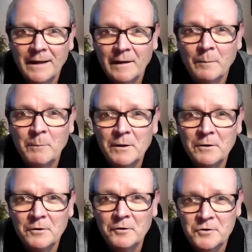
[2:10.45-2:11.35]
Let me
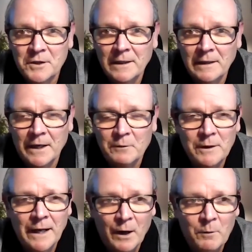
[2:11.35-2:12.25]
introduce Jenny
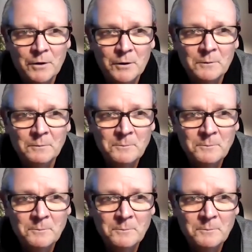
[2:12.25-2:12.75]
Langren. How are you?